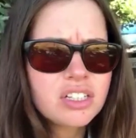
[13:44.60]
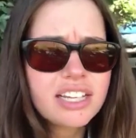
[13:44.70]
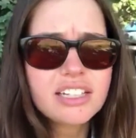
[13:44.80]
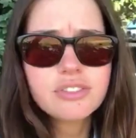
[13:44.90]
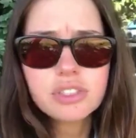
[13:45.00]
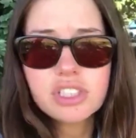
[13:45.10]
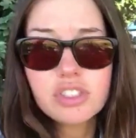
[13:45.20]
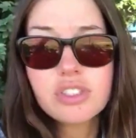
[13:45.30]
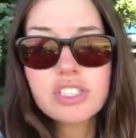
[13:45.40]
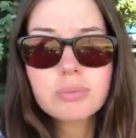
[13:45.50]

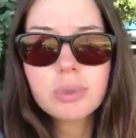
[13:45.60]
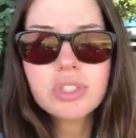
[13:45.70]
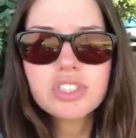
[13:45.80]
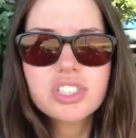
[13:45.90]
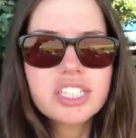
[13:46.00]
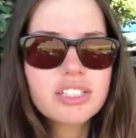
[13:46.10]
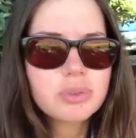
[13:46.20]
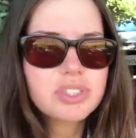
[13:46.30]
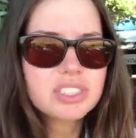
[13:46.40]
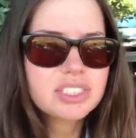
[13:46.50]
California-Oregon border, it
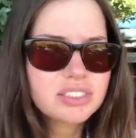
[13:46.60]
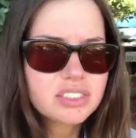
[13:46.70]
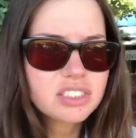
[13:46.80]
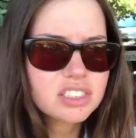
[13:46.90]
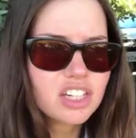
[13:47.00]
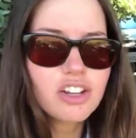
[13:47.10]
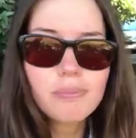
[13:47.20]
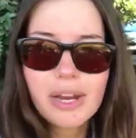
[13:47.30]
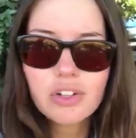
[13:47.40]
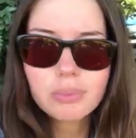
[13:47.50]
was
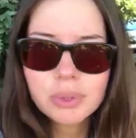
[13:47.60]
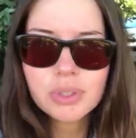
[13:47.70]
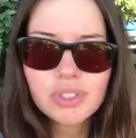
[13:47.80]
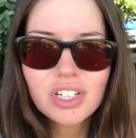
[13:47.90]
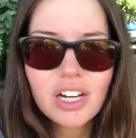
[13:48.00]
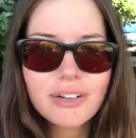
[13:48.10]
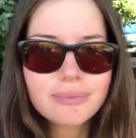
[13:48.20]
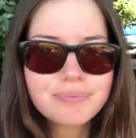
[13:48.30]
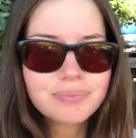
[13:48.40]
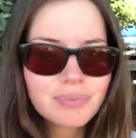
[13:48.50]
unbearable.
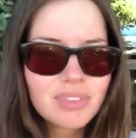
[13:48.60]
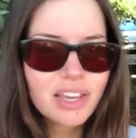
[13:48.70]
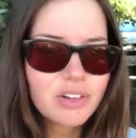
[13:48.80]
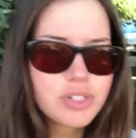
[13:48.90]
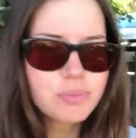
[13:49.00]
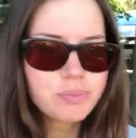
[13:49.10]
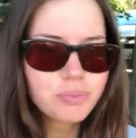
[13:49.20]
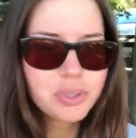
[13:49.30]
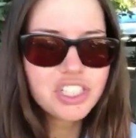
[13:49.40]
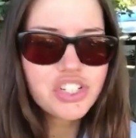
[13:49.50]
I was
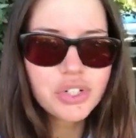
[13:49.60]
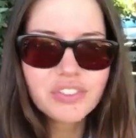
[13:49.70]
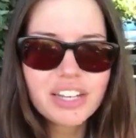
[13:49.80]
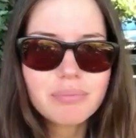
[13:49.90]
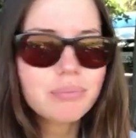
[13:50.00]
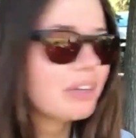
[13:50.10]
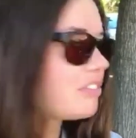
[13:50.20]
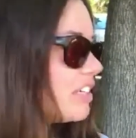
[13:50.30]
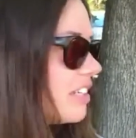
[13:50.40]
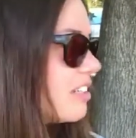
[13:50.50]
pretty sure that my
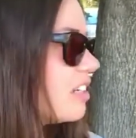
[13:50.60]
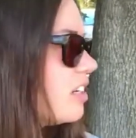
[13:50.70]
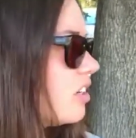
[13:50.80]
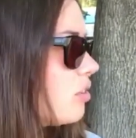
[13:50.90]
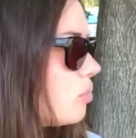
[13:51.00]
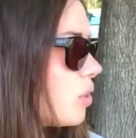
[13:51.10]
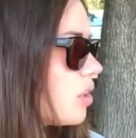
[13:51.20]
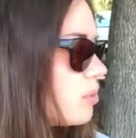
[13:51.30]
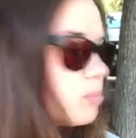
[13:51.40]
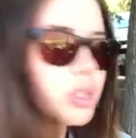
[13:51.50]
feet
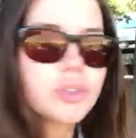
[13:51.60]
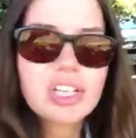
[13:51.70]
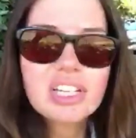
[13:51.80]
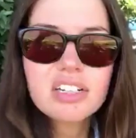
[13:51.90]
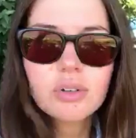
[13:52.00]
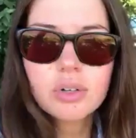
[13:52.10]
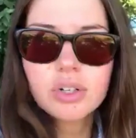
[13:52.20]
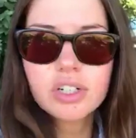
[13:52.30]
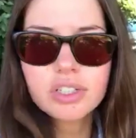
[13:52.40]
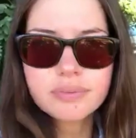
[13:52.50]
were broken
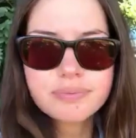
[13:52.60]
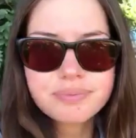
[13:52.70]
or